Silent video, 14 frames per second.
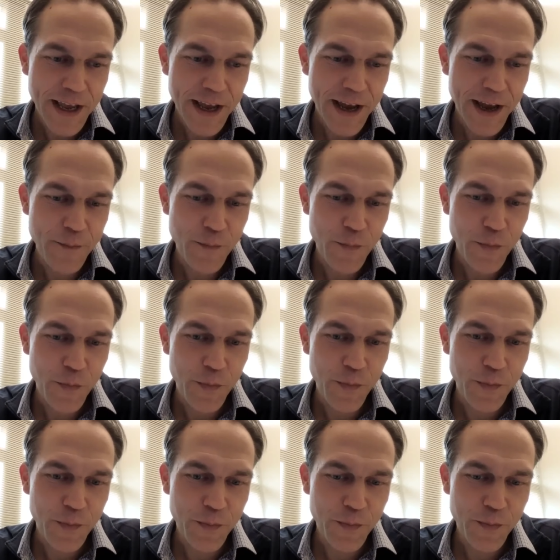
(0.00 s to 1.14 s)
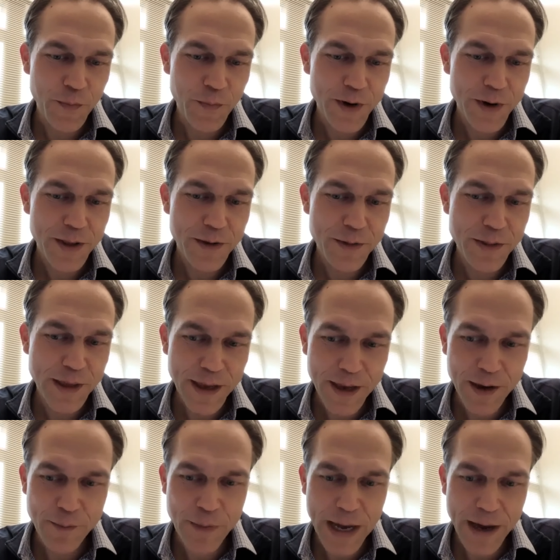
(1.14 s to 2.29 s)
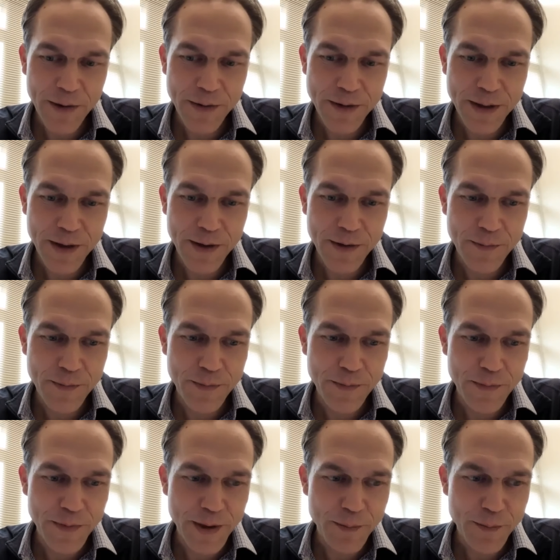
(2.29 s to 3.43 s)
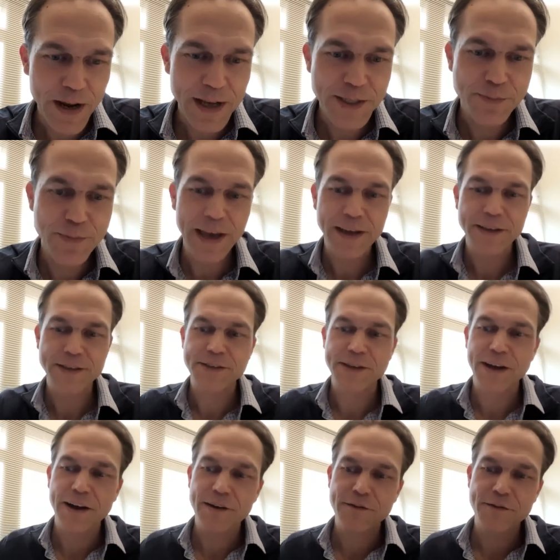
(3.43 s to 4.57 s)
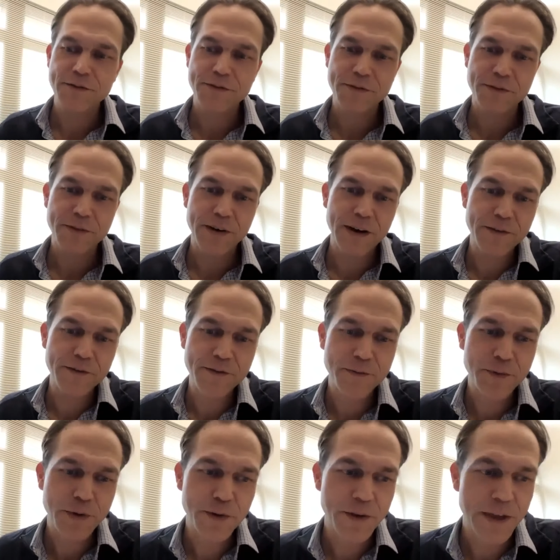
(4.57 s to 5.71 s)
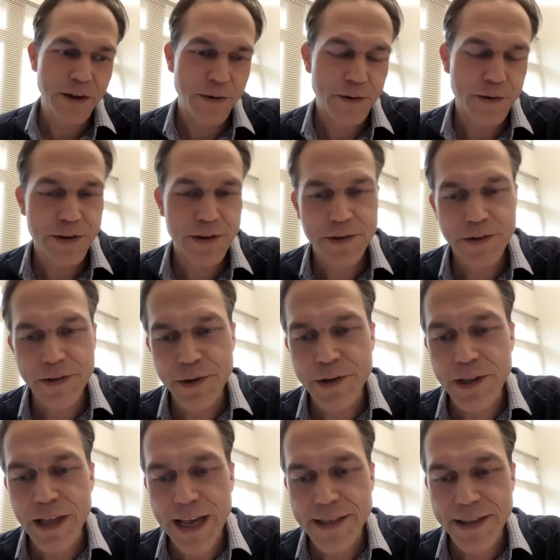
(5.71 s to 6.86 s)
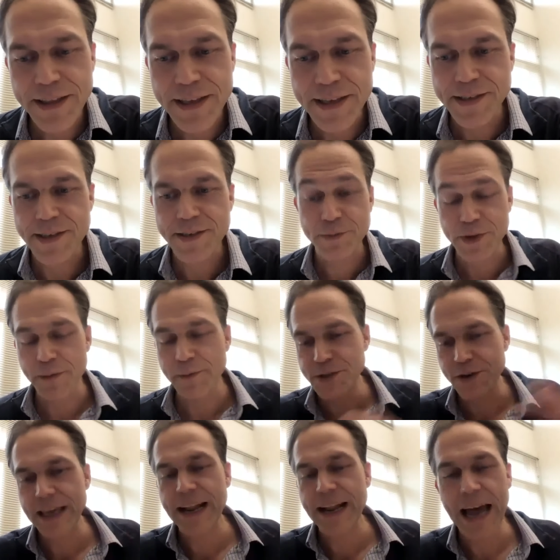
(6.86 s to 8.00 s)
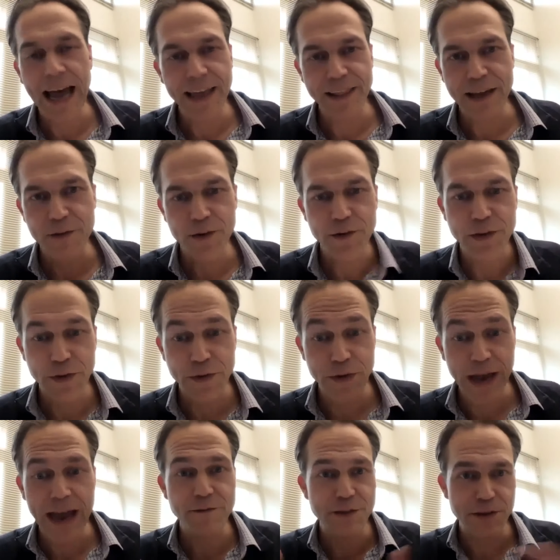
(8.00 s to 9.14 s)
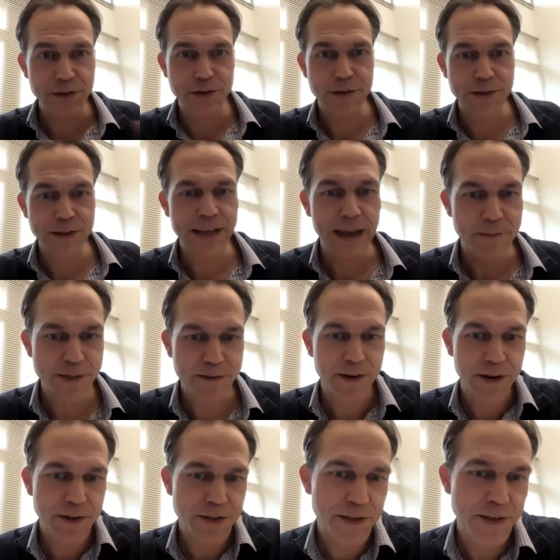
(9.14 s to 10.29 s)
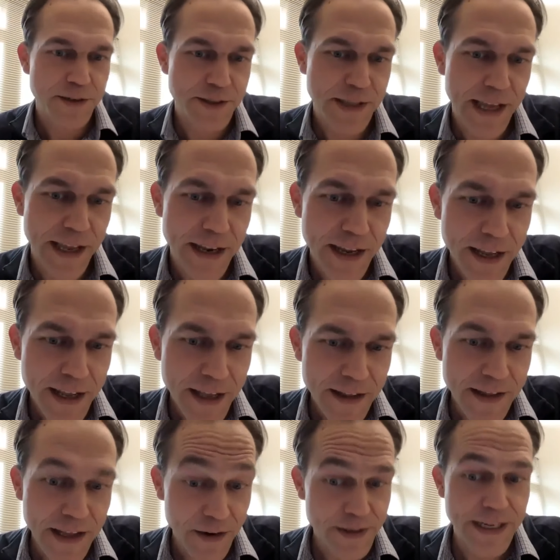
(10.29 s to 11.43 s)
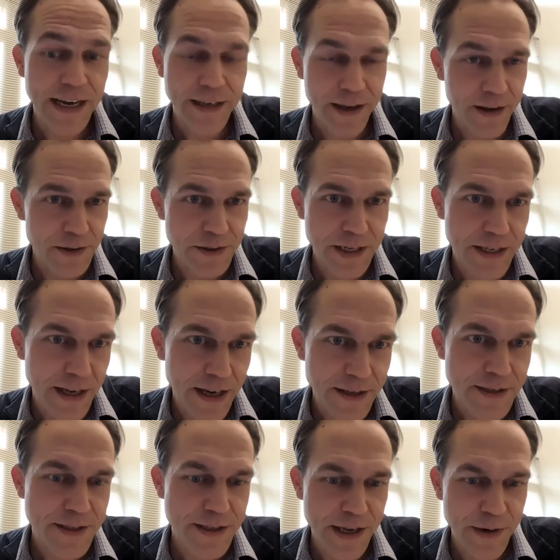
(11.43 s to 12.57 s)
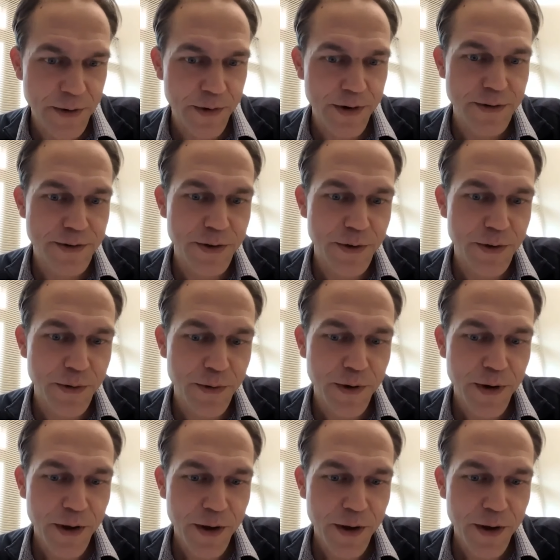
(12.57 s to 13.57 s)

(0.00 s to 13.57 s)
um, what do you think about the the prospects of of you know utilizing these systems i mean certainly at a high level you, you have to do the types of functions that that your technology does in order to